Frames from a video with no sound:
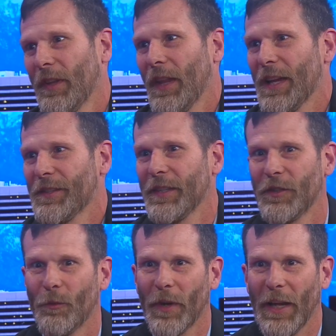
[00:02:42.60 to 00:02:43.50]
the last things
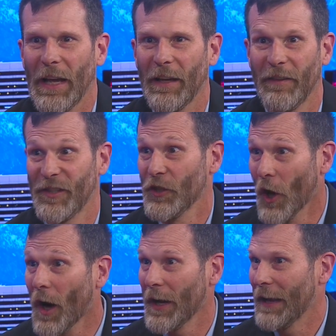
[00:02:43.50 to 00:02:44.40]
you want to have is
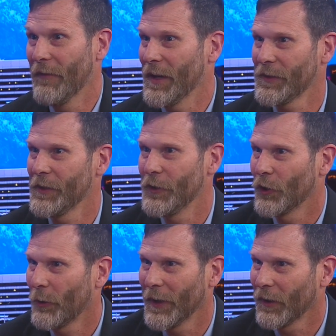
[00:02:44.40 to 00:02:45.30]
not have access to your
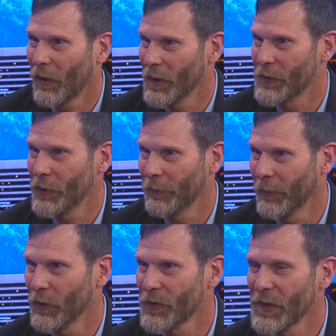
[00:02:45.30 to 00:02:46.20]
credit cards or your
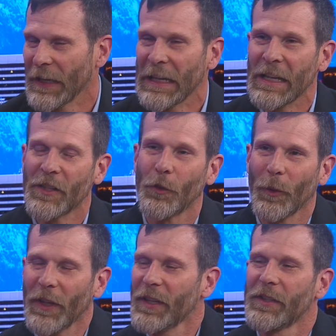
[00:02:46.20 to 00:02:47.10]
phones. So
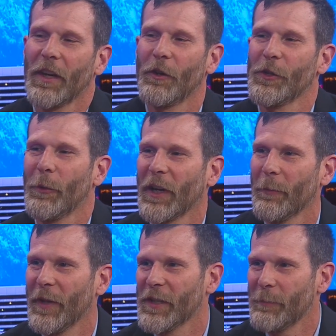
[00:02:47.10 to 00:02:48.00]
one of the things I always
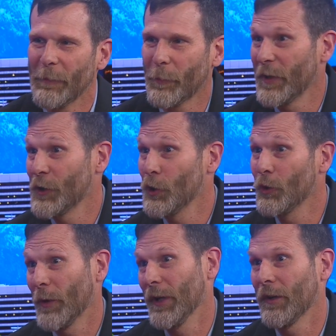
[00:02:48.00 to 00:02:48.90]
recommend is people bring two
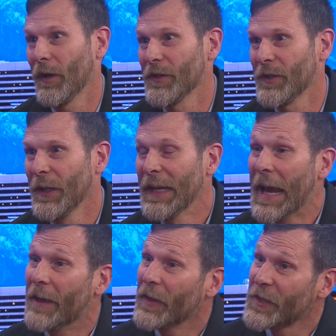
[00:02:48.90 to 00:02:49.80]
credit cards
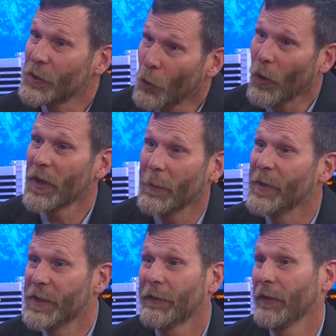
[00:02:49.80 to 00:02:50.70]
oh. and they store them
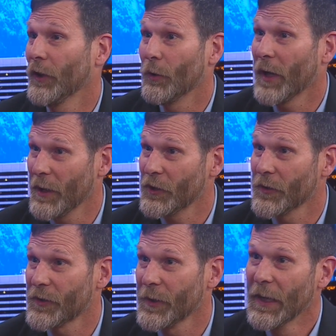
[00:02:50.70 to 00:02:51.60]
in different
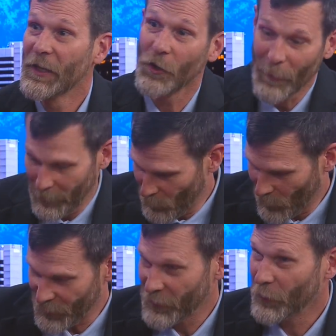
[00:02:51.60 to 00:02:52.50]
locations. So maybe
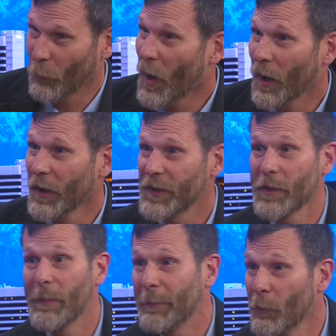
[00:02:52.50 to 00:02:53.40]
one's in your wallet
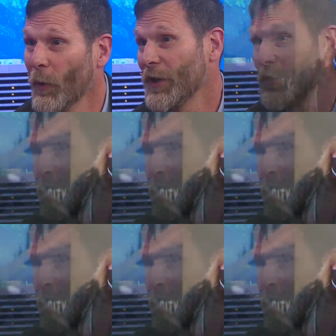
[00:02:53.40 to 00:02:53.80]
and maybe one you